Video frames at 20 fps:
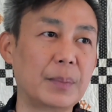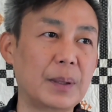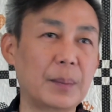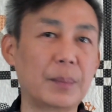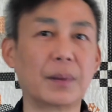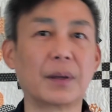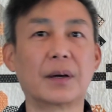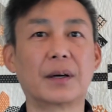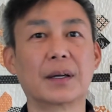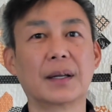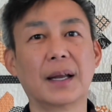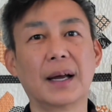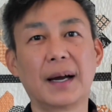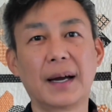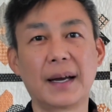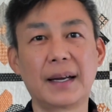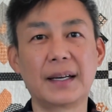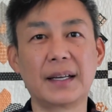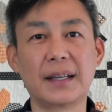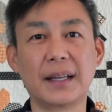people are in
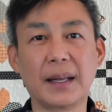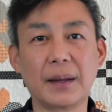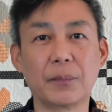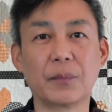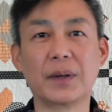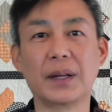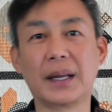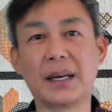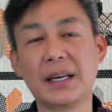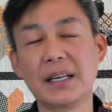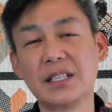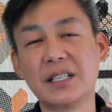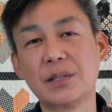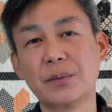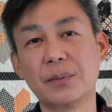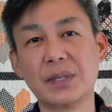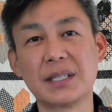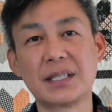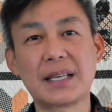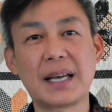line, and when they need
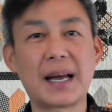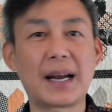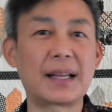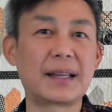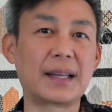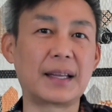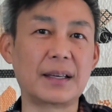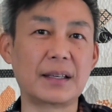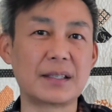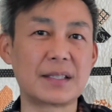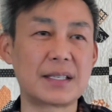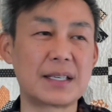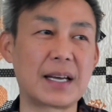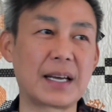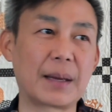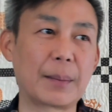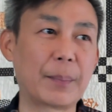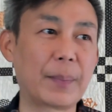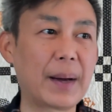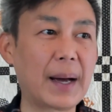to rescan it, they
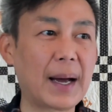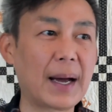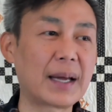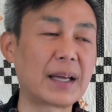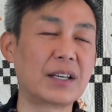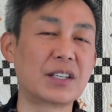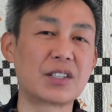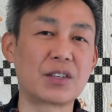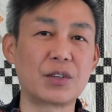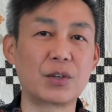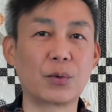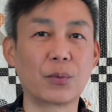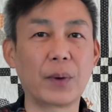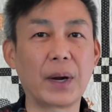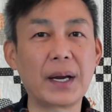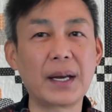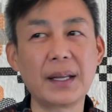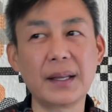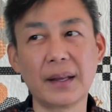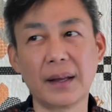take it back, and so you're
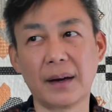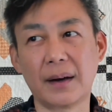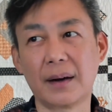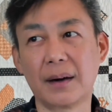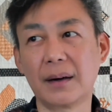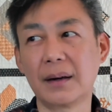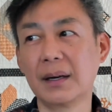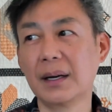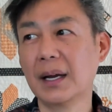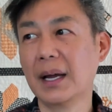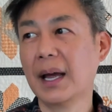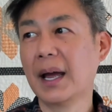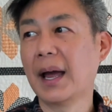waiting there,